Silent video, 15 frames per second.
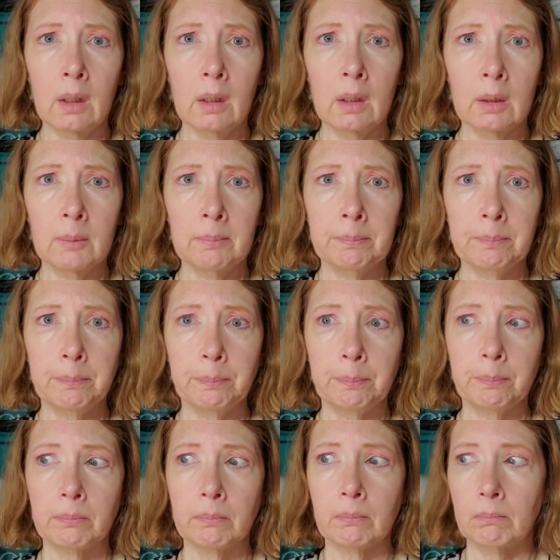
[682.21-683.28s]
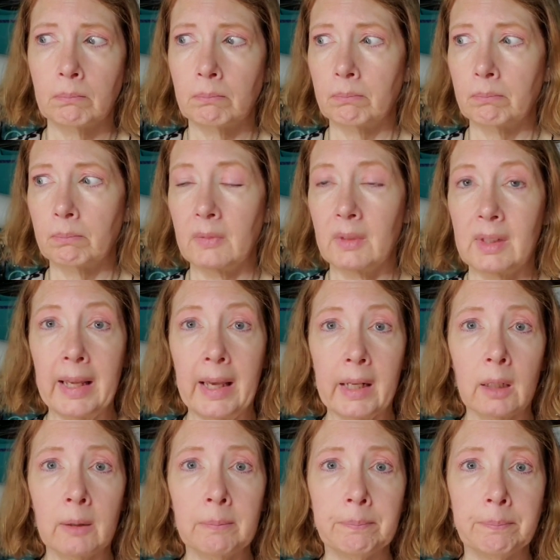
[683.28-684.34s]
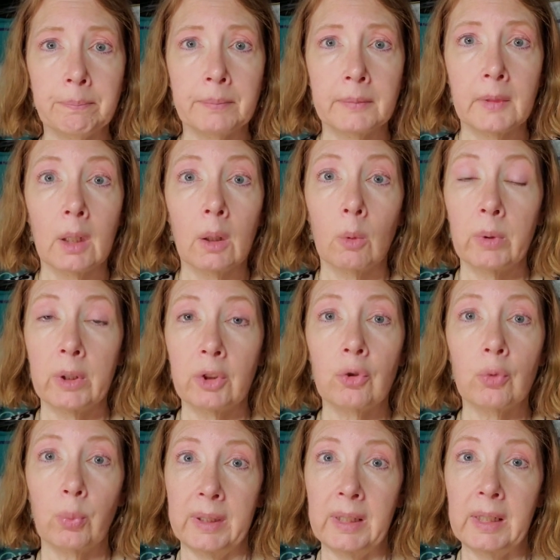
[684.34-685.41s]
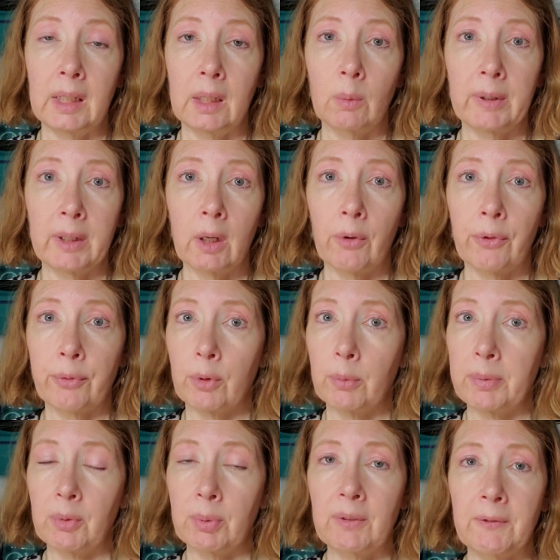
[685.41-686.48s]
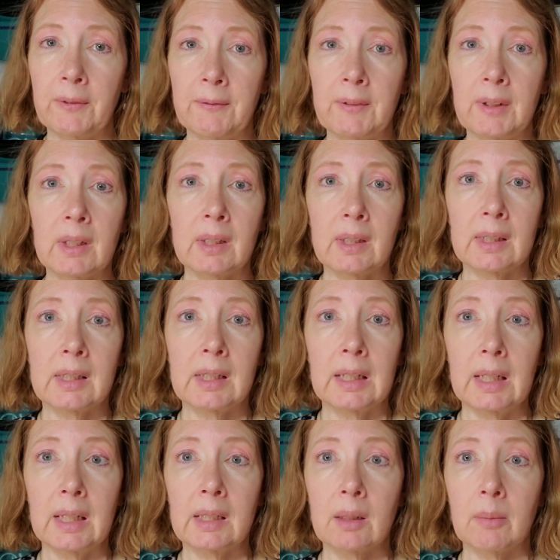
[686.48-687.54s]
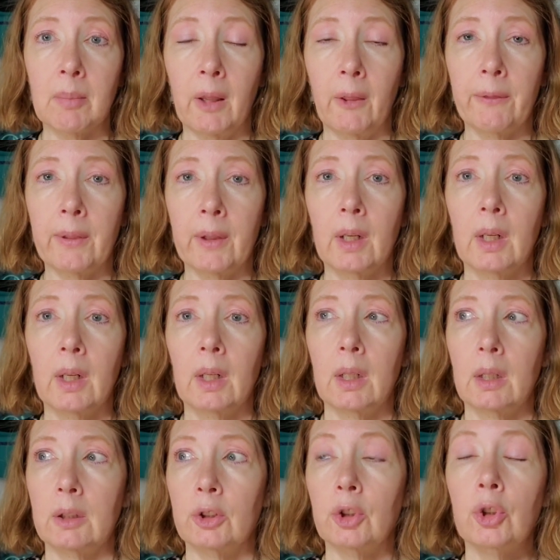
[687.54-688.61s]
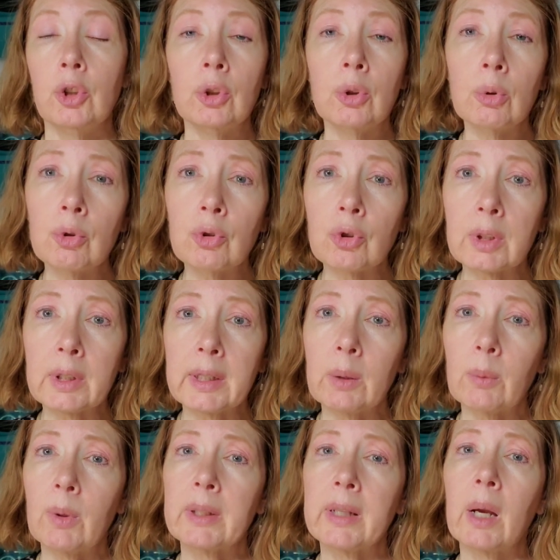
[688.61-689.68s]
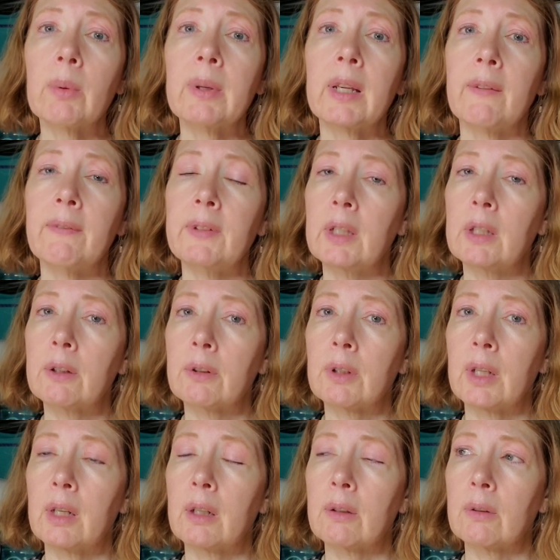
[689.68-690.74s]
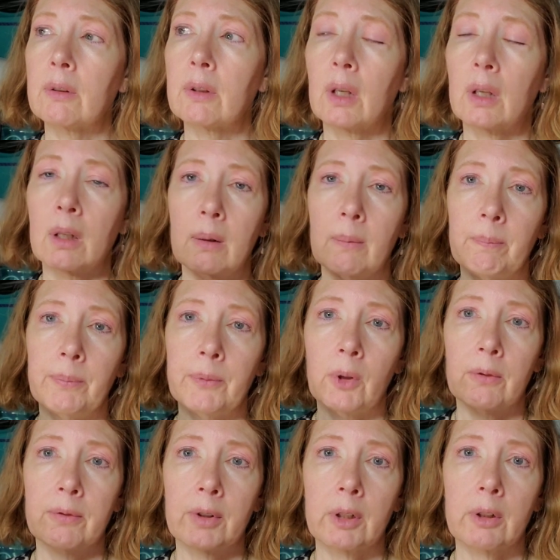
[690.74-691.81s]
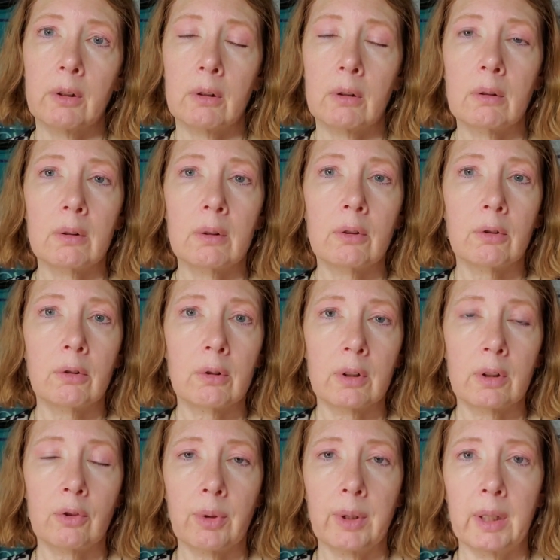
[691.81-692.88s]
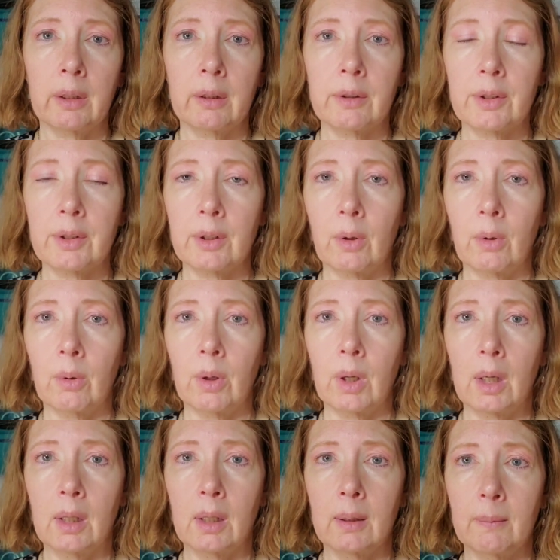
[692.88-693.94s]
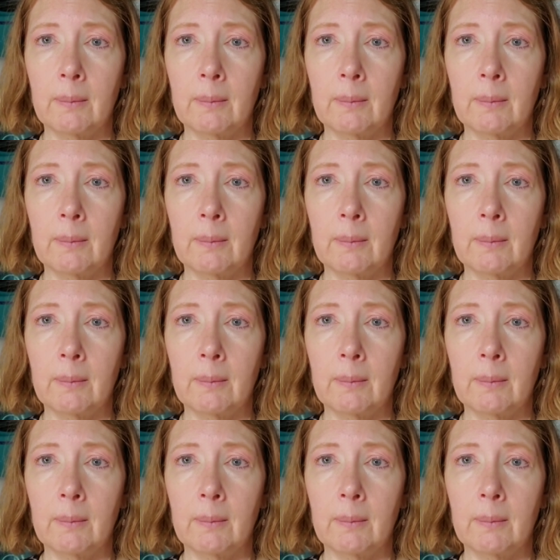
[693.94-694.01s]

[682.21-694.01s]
data, which we need. We go through between 50 and 60 gigs a month usually. Well, now we have the internet over at the trailer, so